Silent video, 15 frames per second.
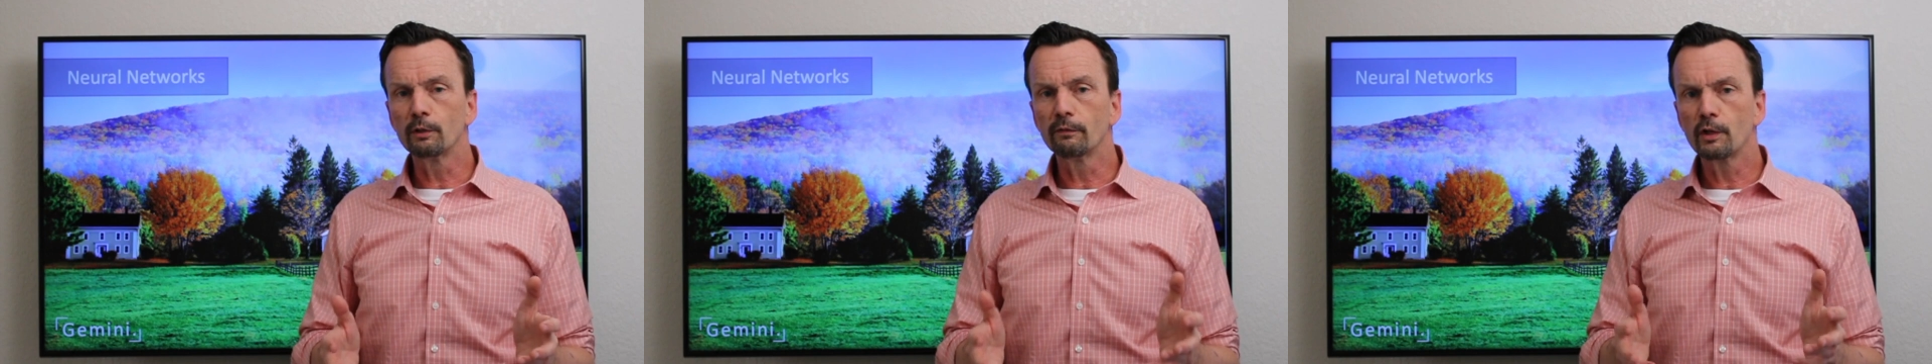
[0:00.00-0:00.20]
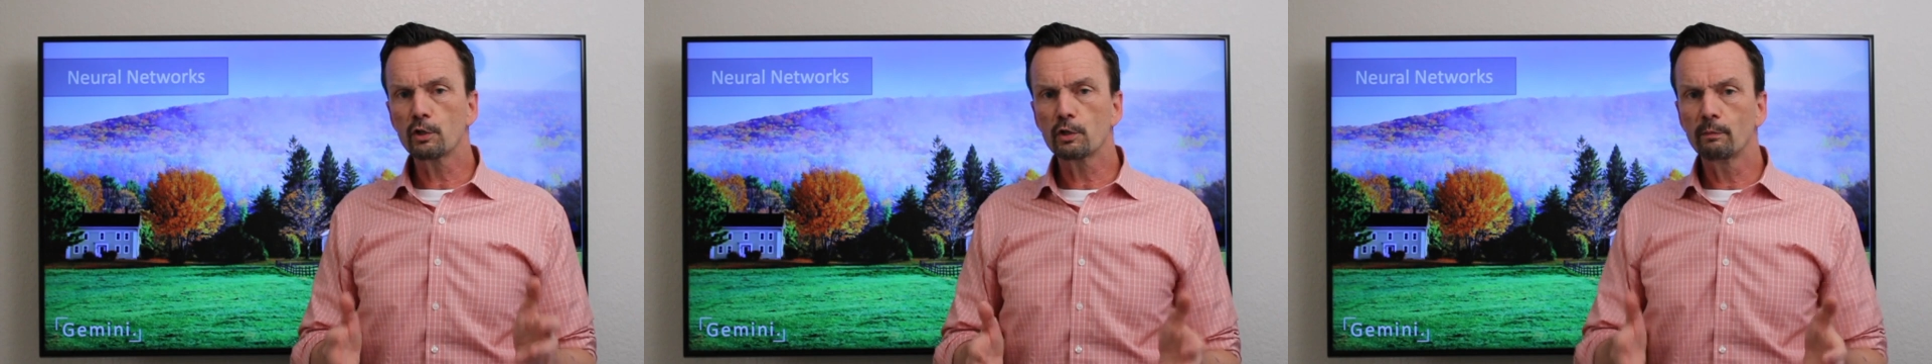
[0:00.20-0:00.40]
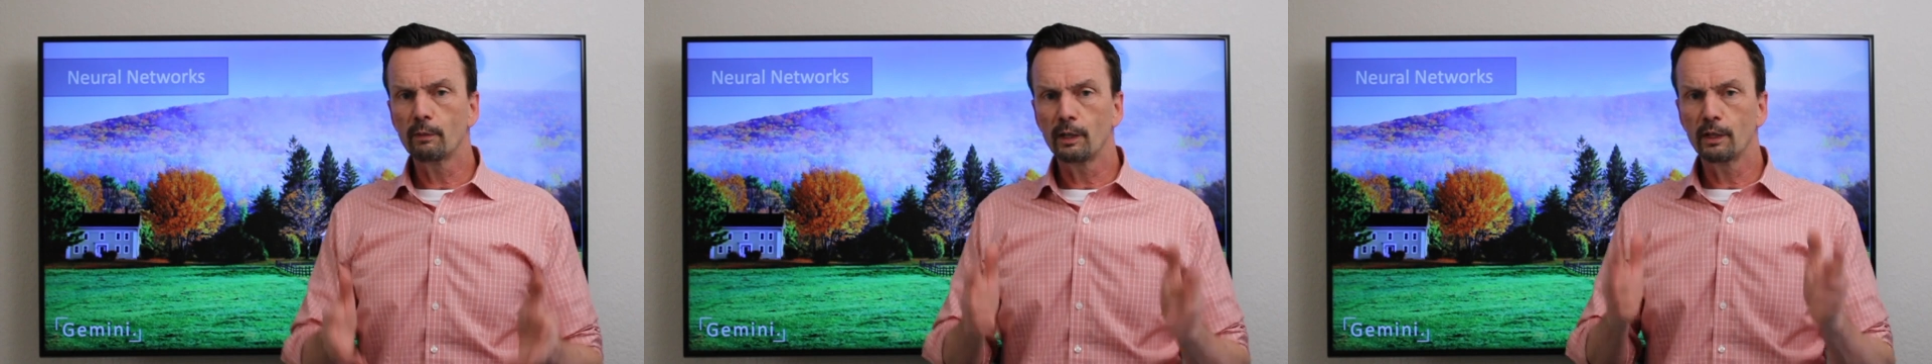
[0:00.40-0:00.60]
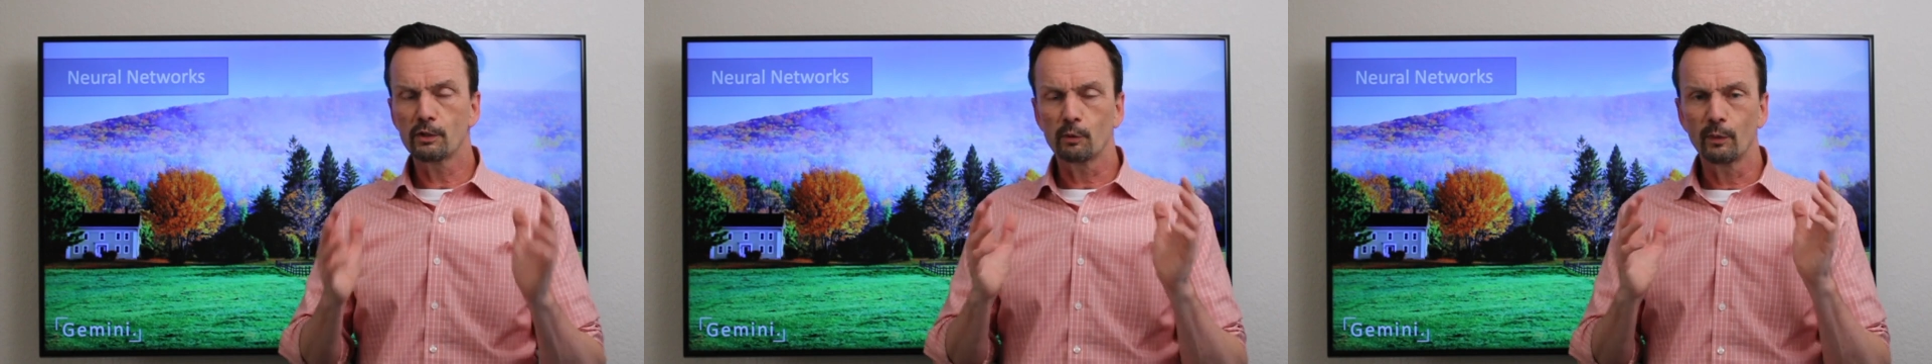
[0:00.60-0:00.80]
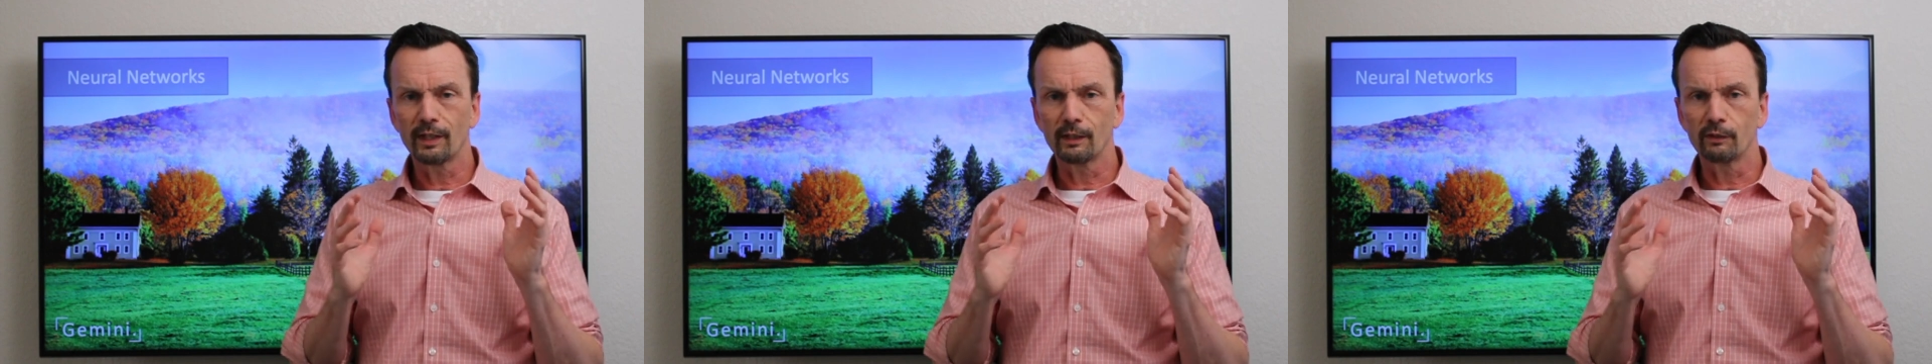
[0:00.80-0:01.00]
vision means
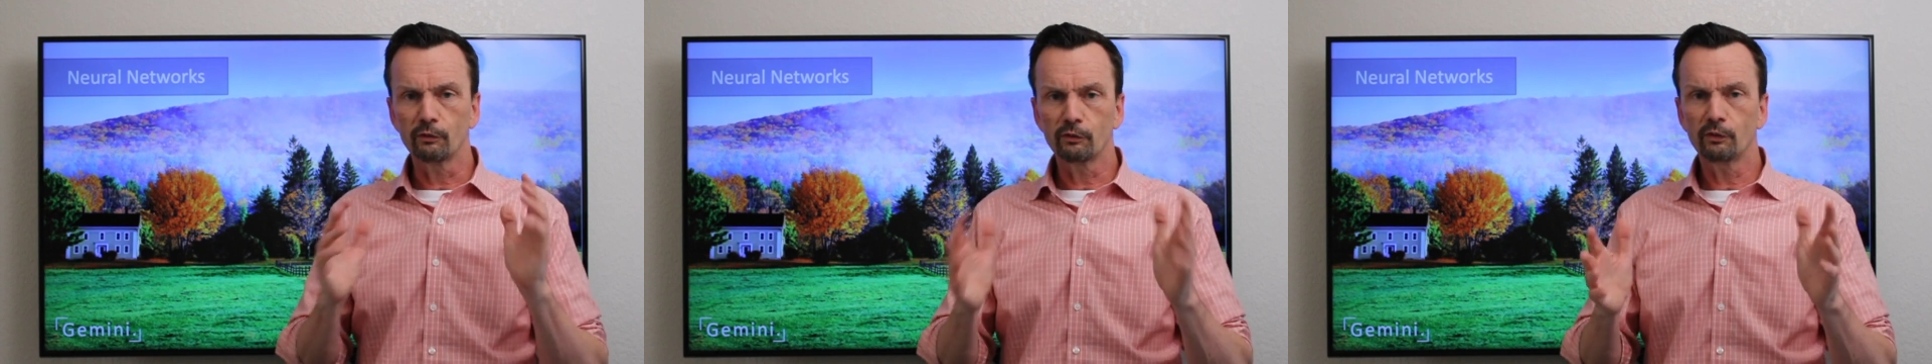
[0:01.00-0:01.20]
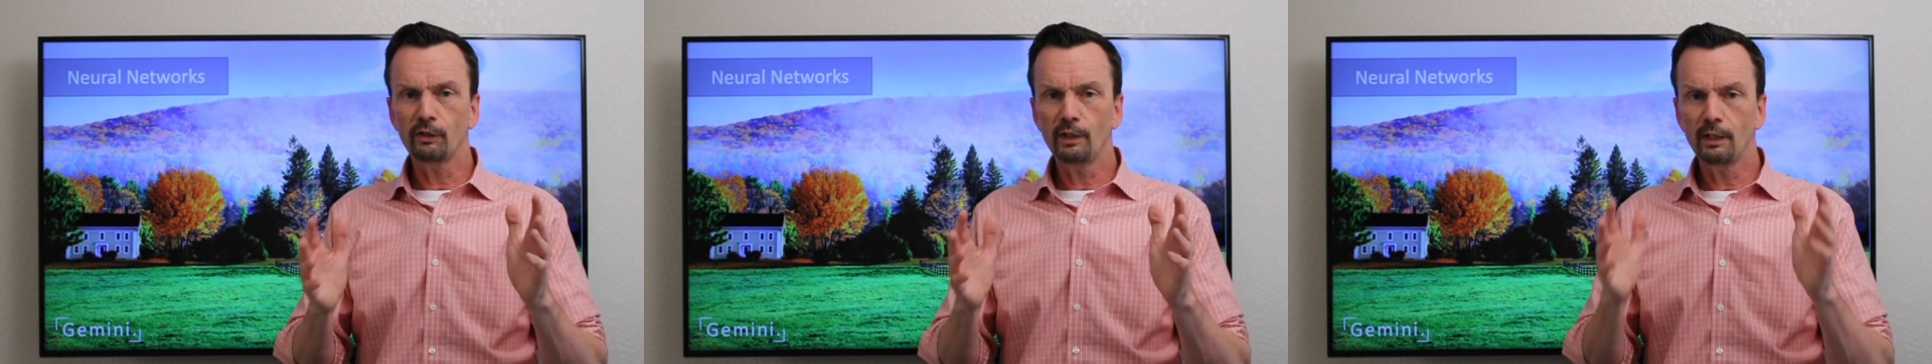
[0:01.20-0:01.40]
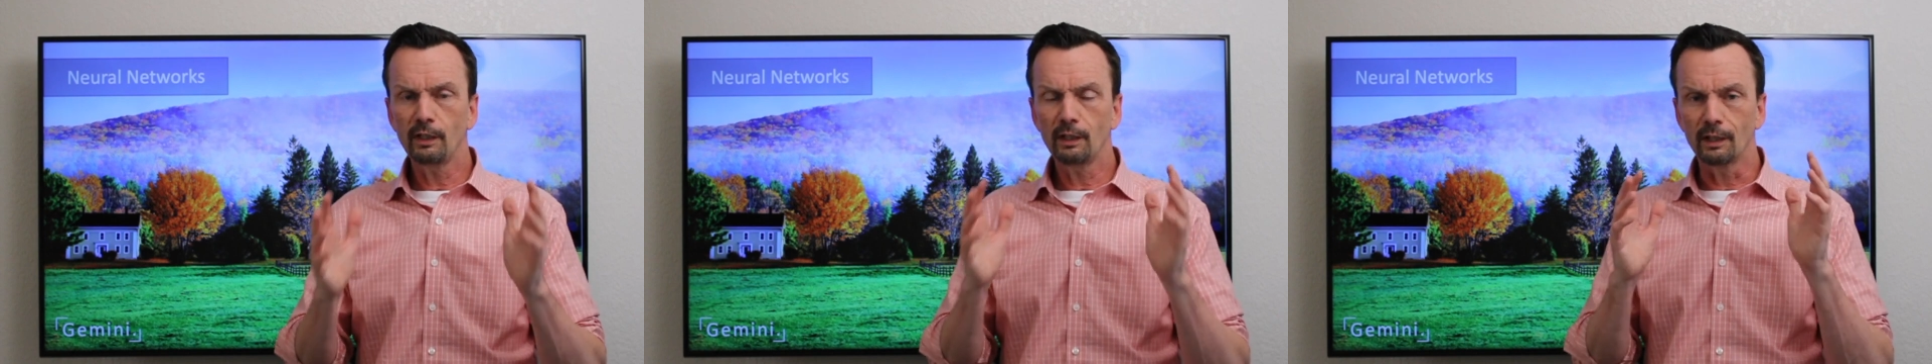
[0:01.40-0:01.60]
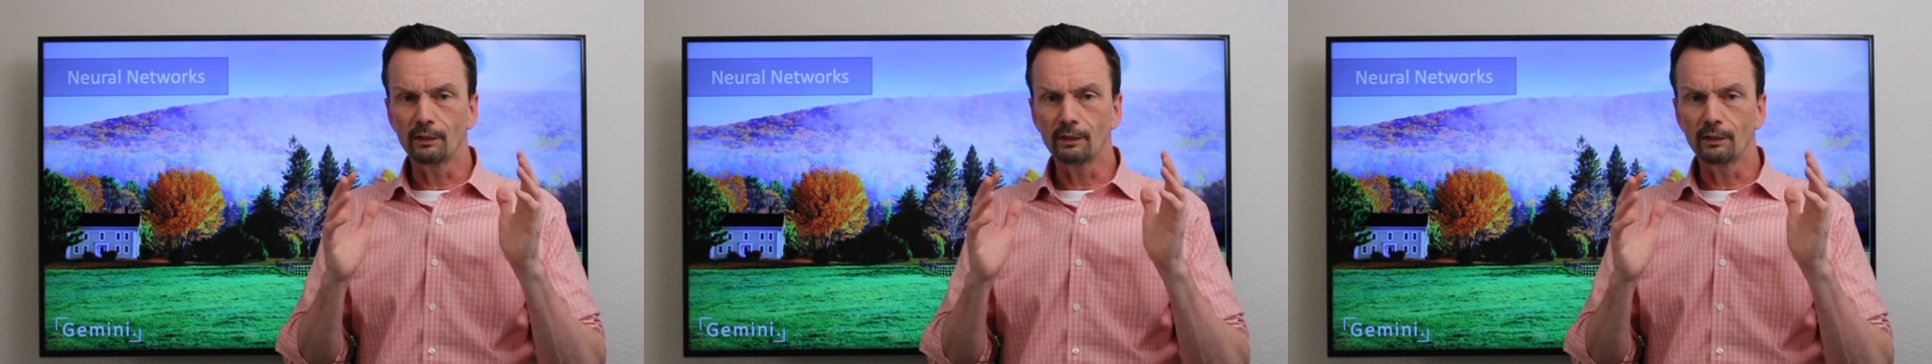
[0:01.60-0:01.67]
that we can see